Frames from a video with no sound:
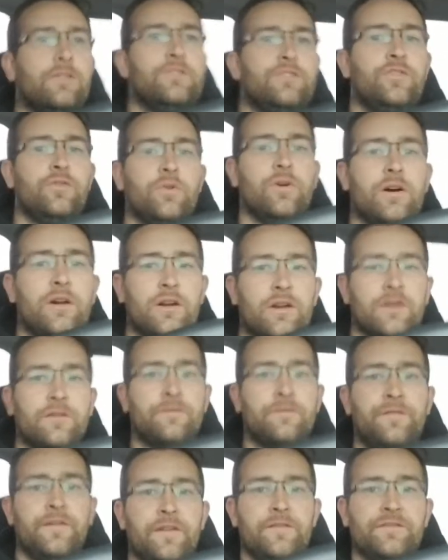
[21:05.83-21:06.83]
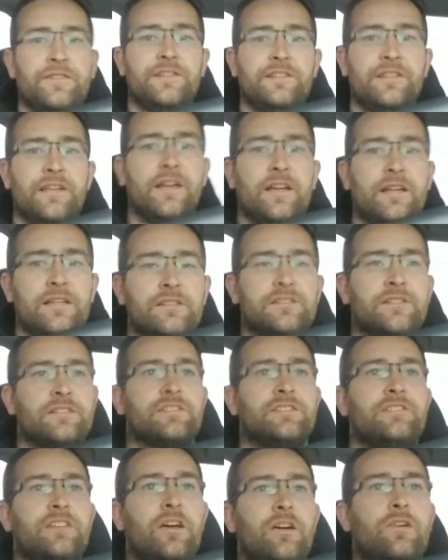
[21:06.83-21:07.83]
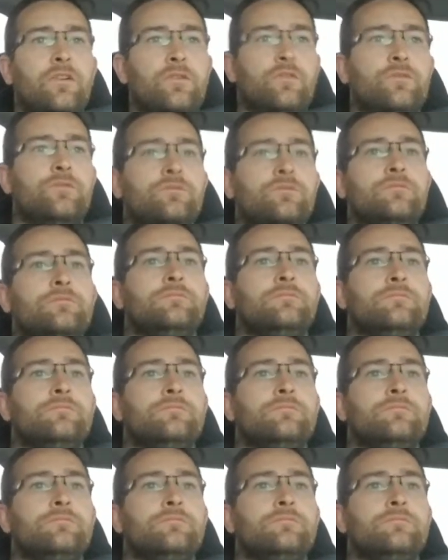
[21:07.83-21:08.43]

250 tons of stone.